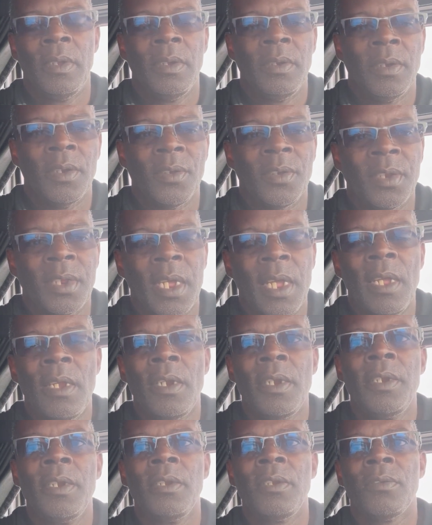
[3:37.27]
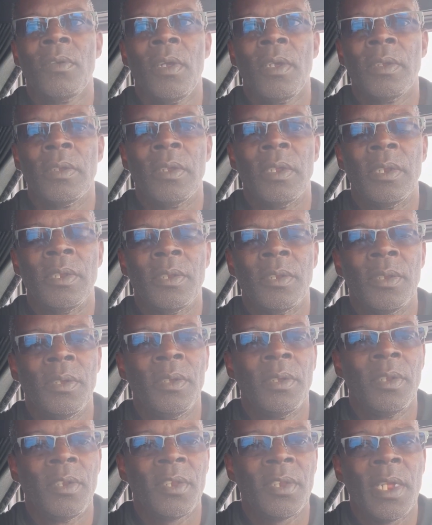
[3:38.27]
The scale in the truck is
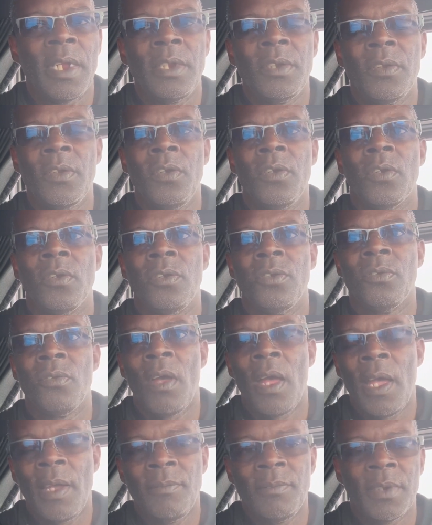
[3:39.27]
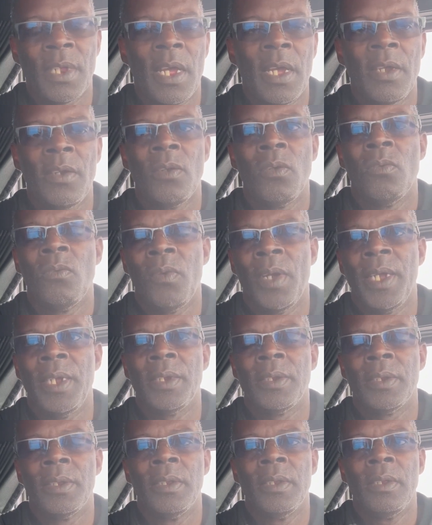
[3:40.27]
set to your drive tire
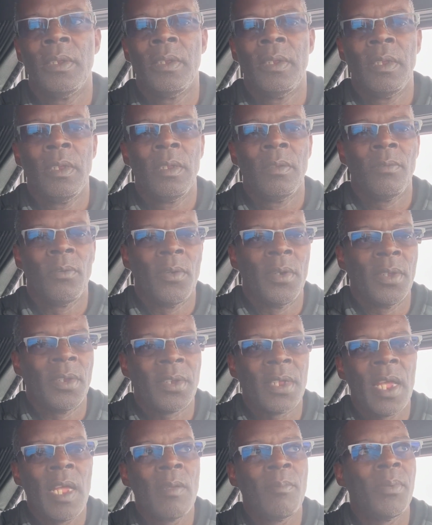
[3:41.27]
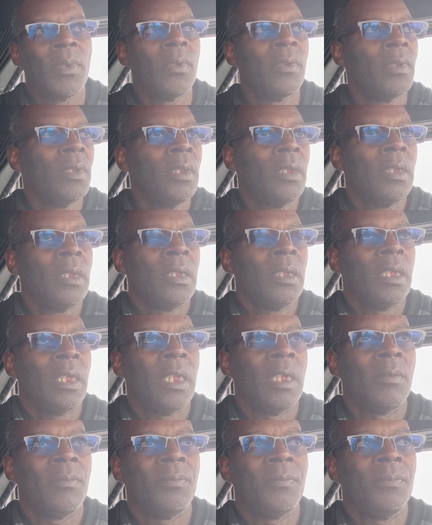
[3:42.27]
weight. For example,
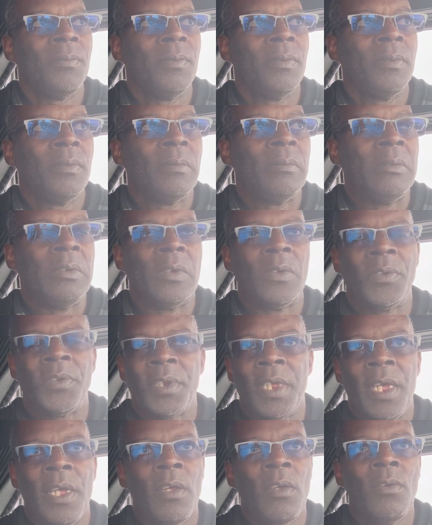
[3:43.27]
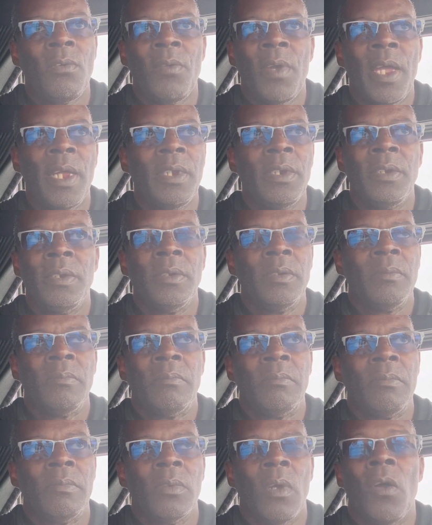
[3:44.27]
if your scale read
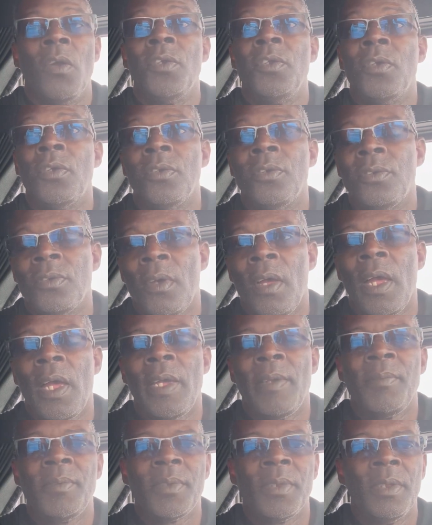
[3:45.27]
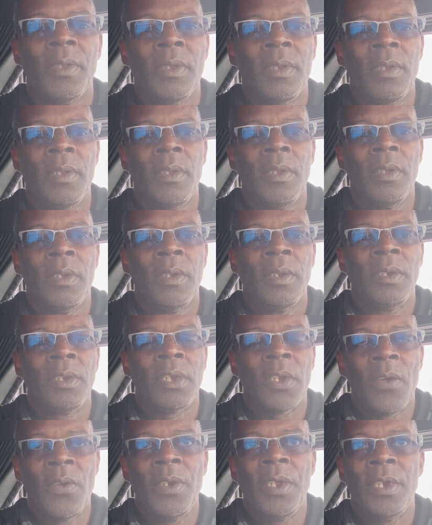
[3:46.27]
on your drives
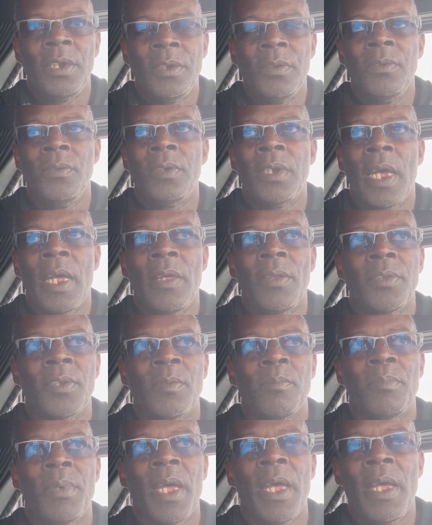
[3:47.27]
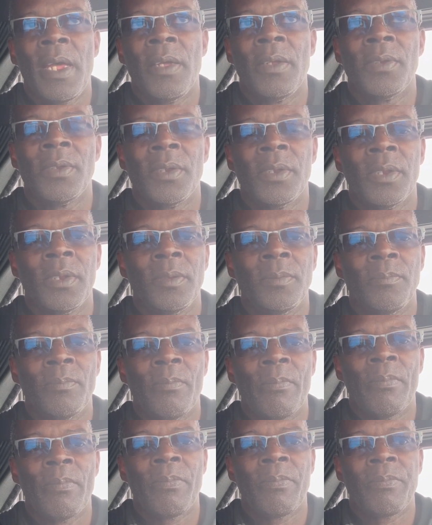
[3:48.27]
32,000 pounds,
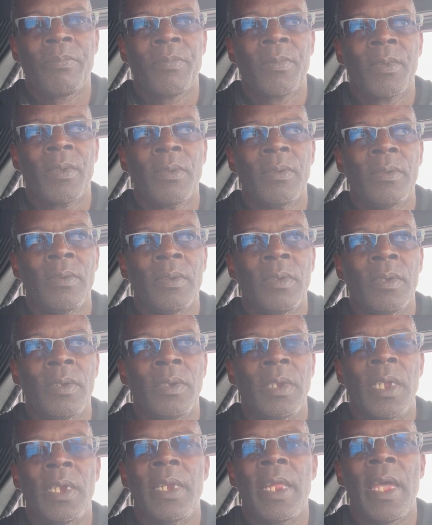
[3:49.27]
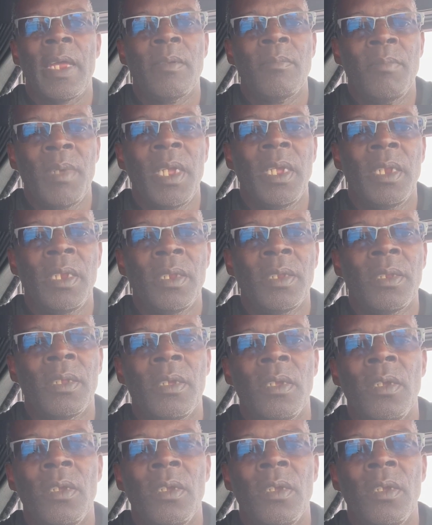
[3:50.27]
then that means